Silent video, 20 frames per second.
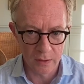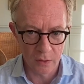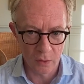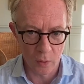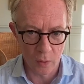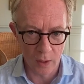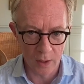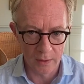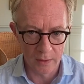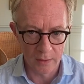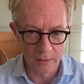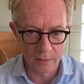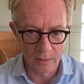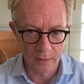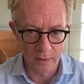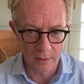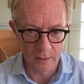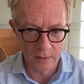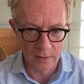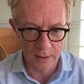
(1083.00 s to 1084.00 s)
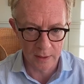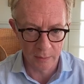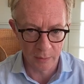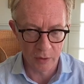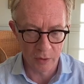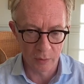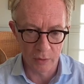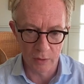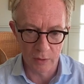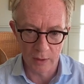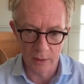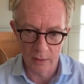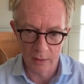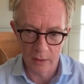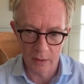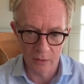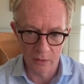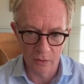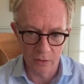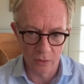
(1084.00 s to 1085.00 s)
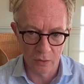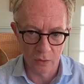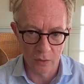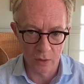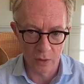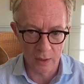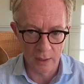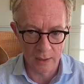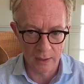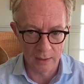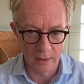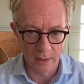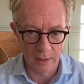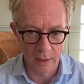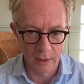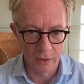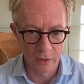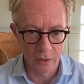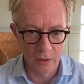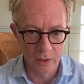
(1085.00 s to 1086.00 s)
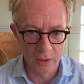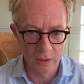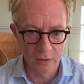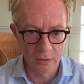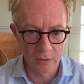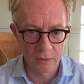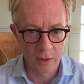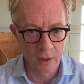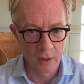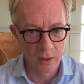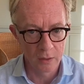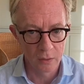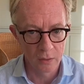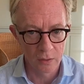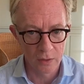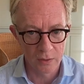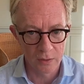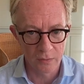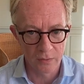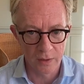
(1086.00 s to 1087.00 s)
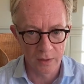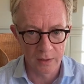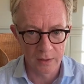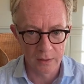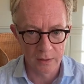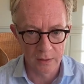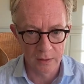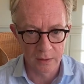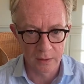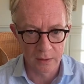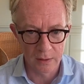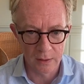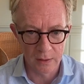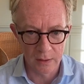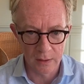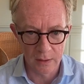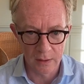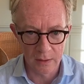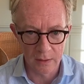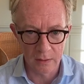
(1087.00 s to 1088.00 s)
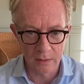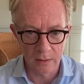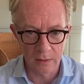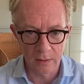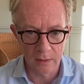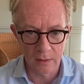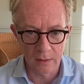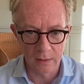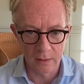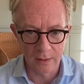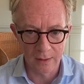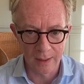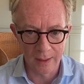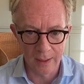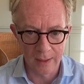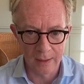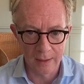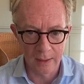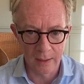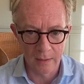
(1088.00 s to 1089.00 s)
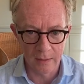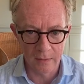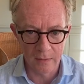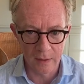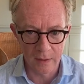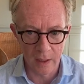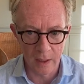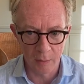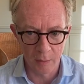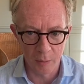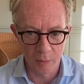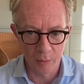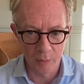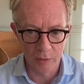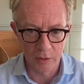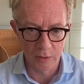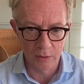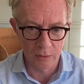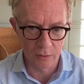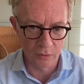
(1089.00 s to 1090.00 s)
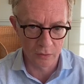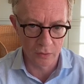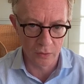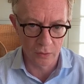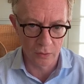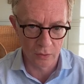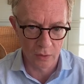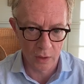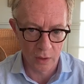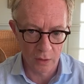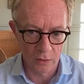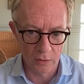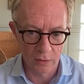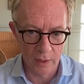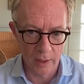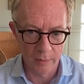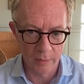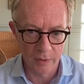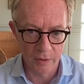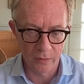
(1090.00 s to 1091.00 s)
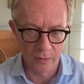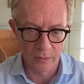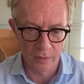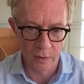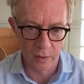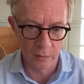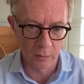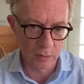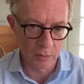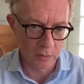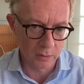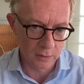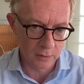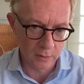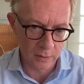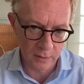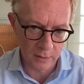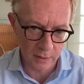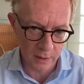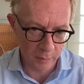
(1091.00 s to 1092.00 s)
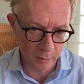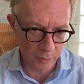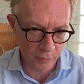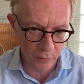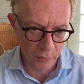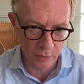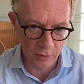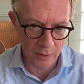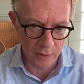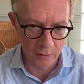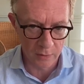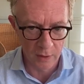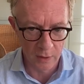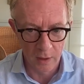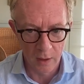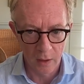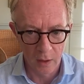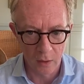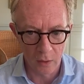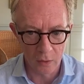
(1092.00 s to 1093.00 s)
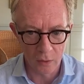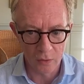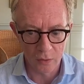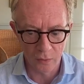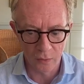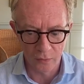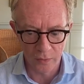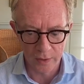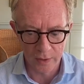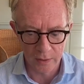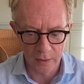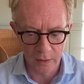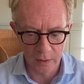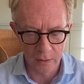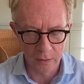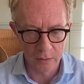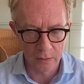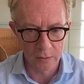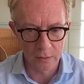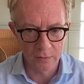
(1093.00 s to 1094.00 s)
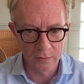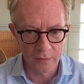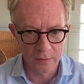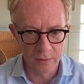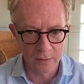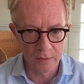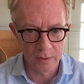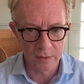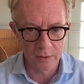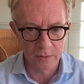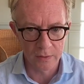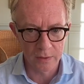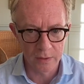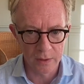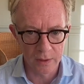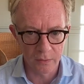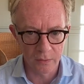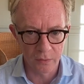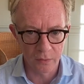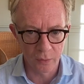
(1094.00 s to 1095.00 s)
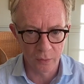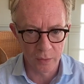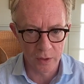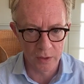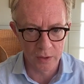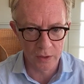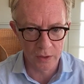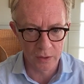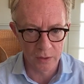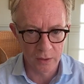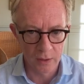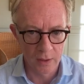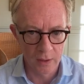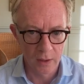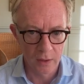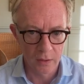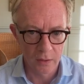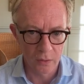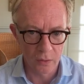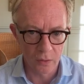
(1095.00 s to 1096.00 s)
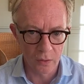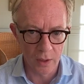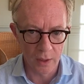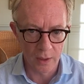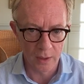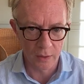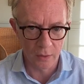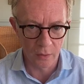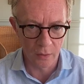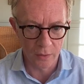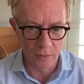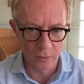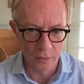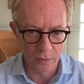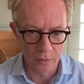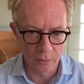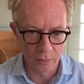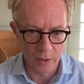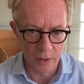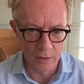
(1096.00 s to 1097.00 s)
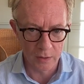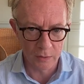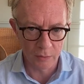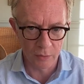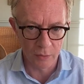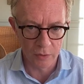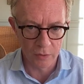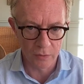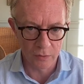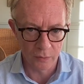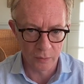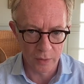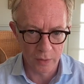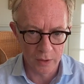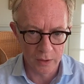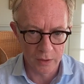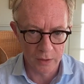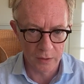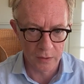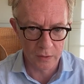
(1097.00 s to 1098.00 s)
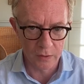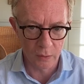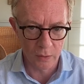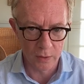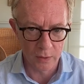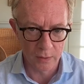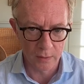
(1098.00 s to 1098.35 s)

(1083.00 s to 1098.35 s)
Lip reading: quite acceptable. And there's an online calculator. You can find it in the EASL guidelines app, but there are also other apps available. In this app, you can also find other very interesting information to guide you through the management of patients with